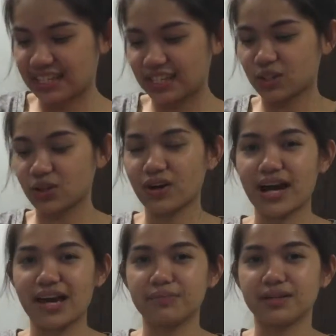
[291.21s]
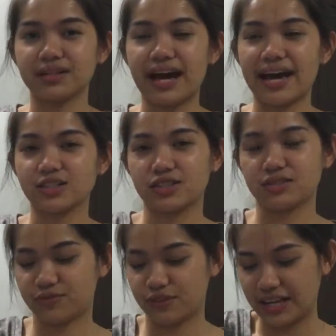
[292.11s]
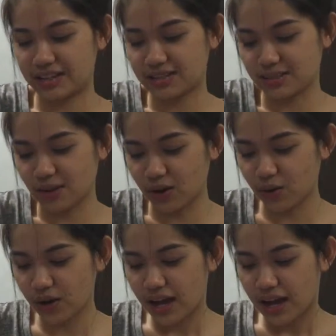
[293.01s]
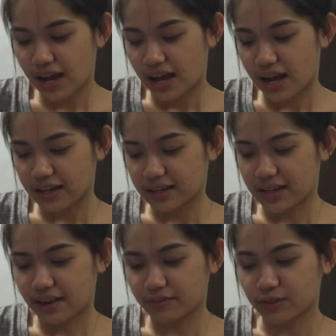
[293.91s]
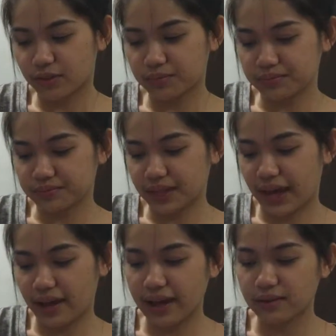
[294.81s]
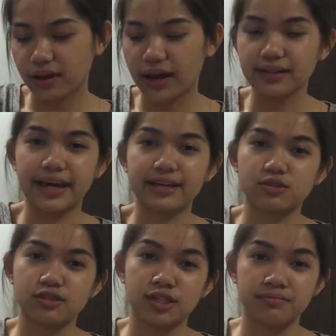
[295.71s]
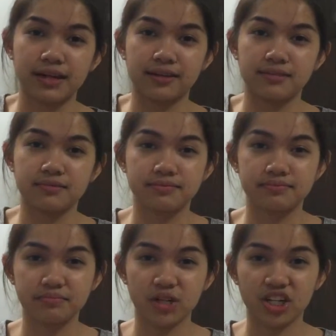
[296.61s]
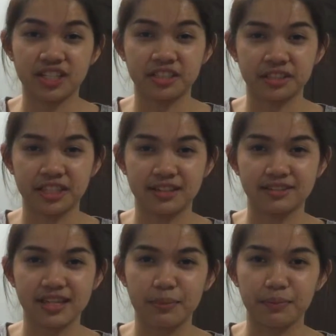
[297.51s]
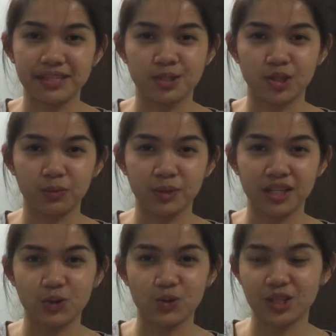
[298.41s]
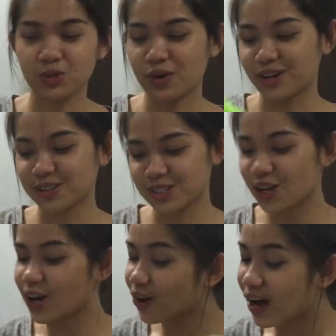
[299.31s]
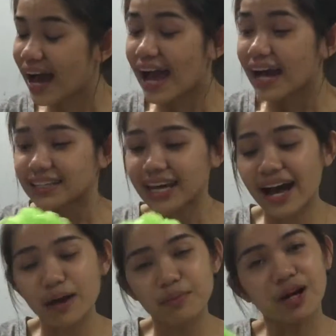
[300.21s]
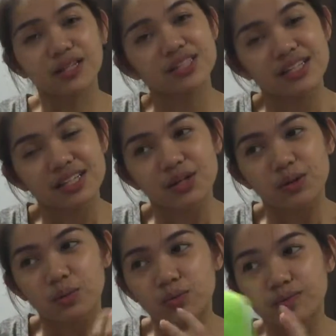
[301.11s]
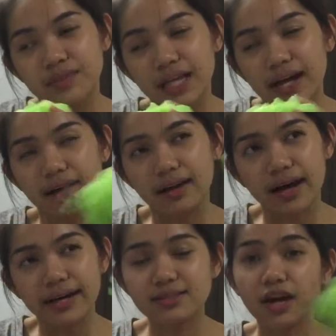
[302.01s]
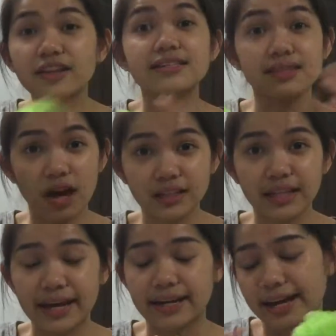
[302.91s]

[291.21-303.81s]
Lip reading: You know, I'm a hygiene freak, so yeah, from I like to keep my body clean by scrubbing it really well. So yeah, I saw this online